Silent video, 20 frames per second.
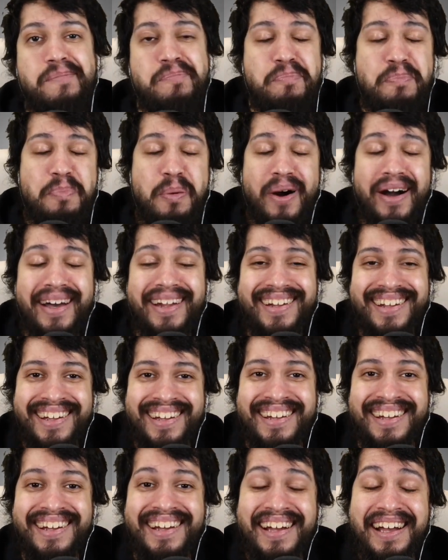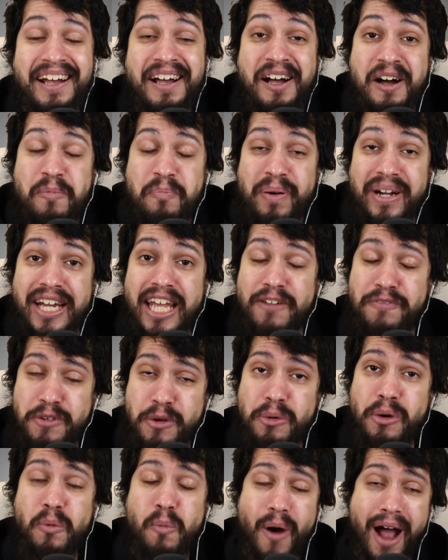But if
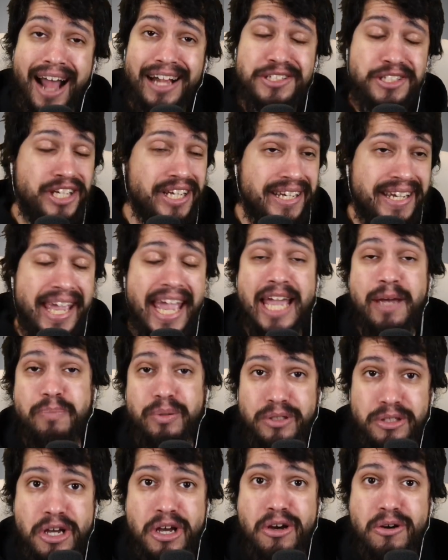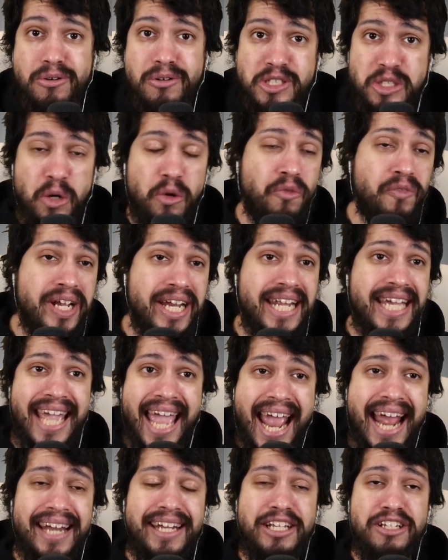you were watching cable news or reading
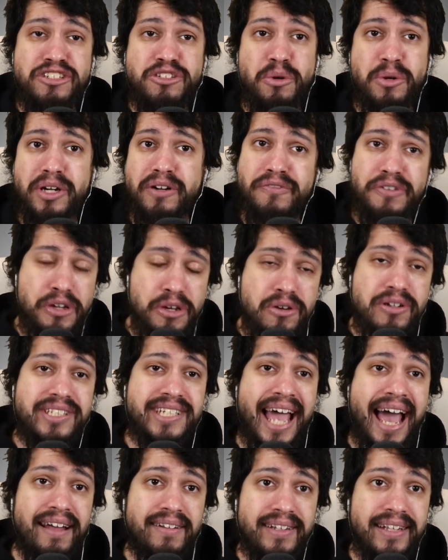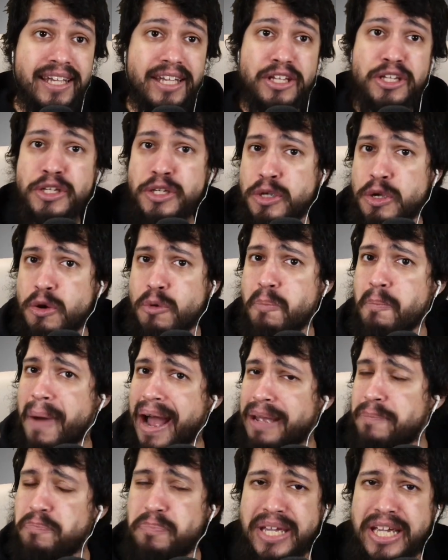any sort of news outlet, you
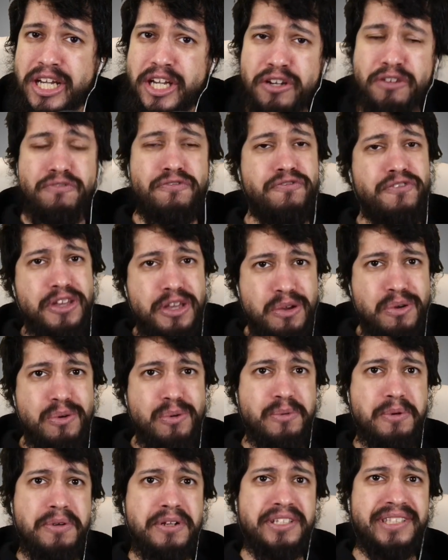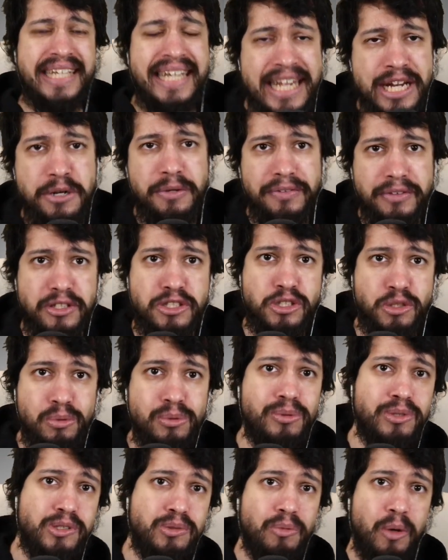might be confused to hear that the
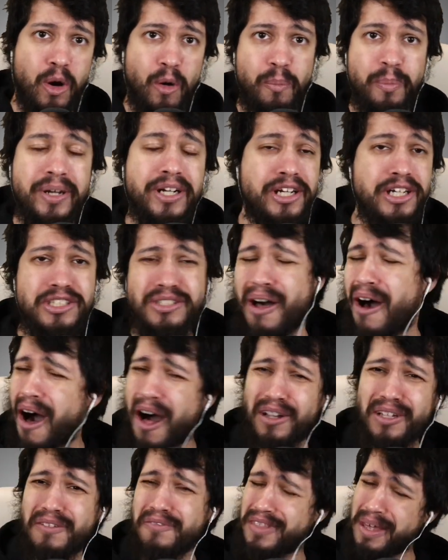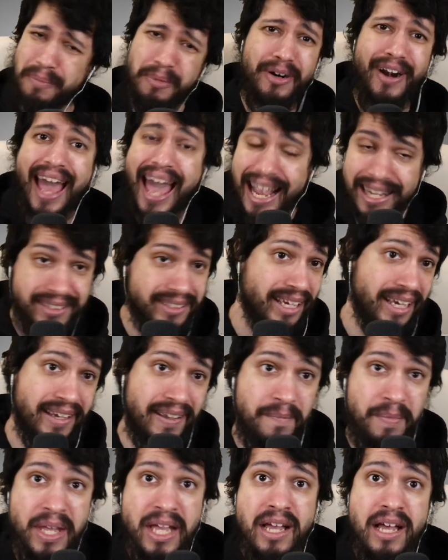schools are open because all of them are acting
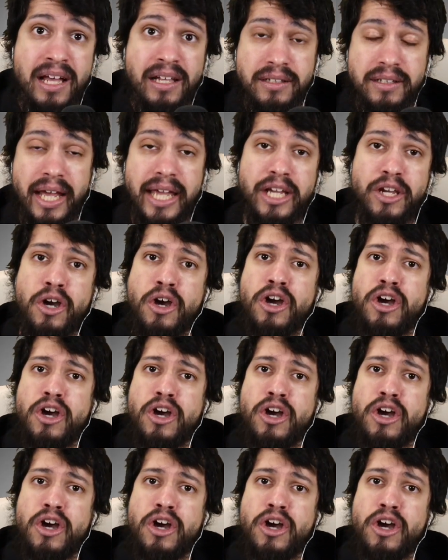like